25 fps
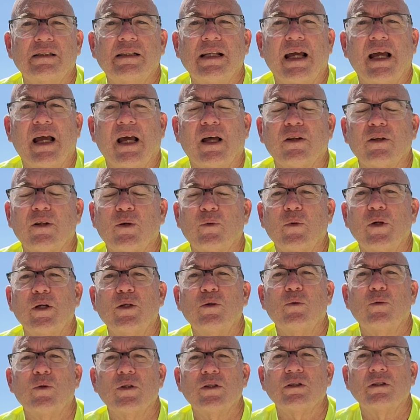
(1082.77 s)
down, the
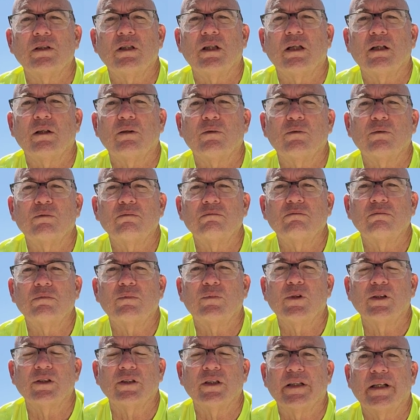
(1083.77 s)
wind was uh,
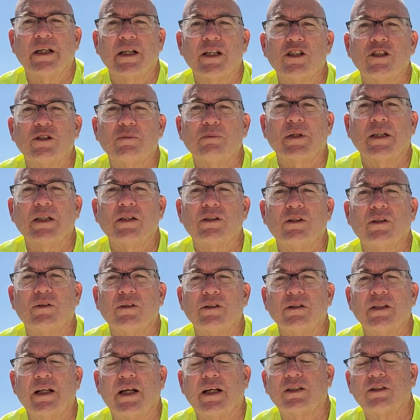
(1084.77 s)
was against me, so I
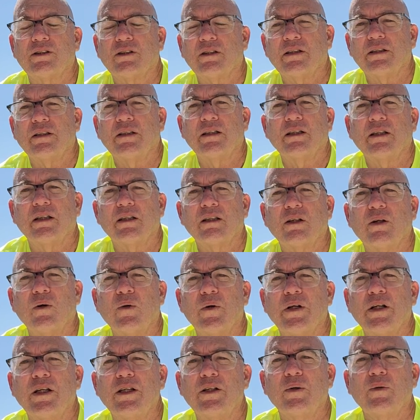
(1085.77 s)
was actually uh,
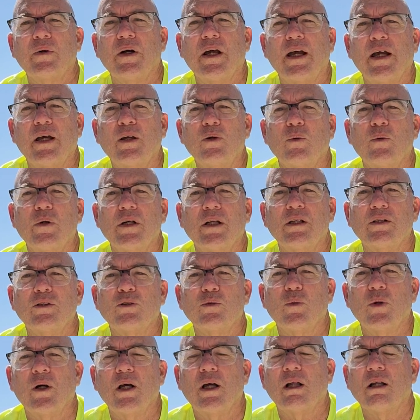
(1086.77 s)
going into a headwind as
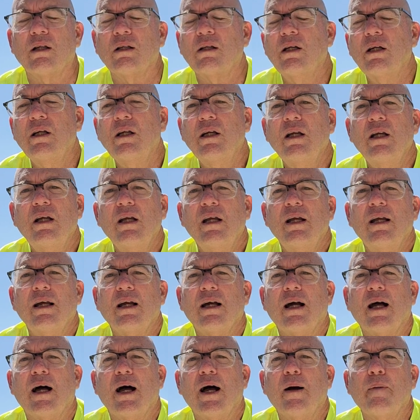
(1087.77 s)
well.
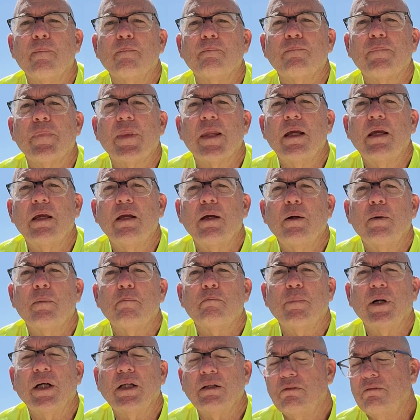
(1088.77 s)
Um,
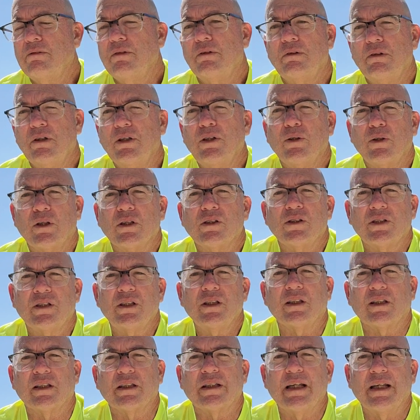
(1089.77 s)
but you can
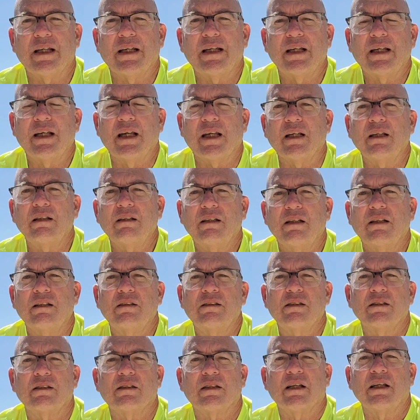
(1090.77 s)
still get in. It's
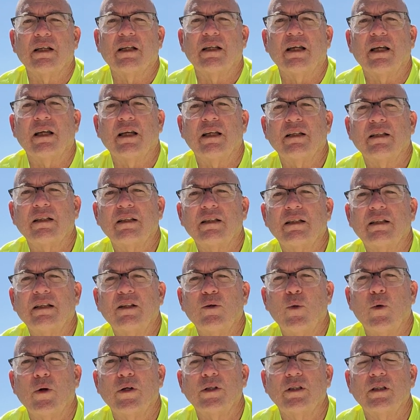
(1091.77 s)
just gonna
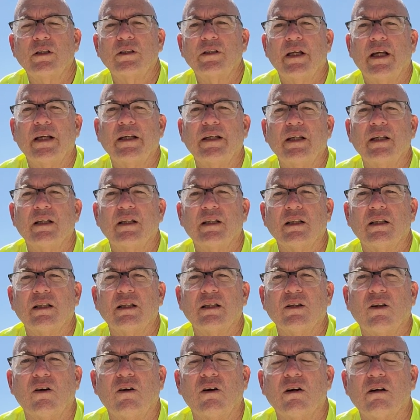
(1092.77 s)
going to take you a
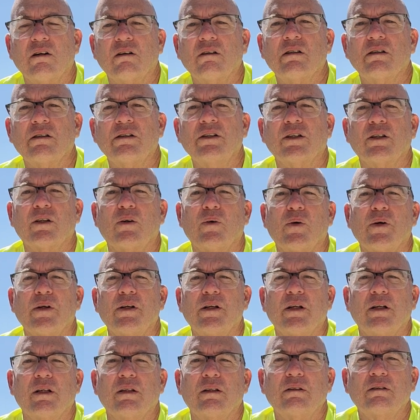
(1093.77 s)
little longer, and you're going
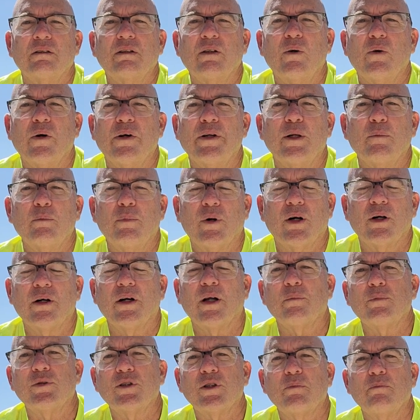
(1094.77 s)
to going to burn
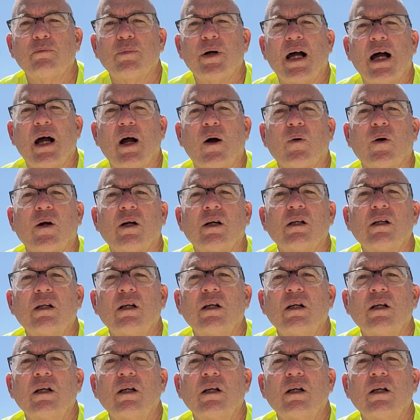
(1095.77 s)
up some power.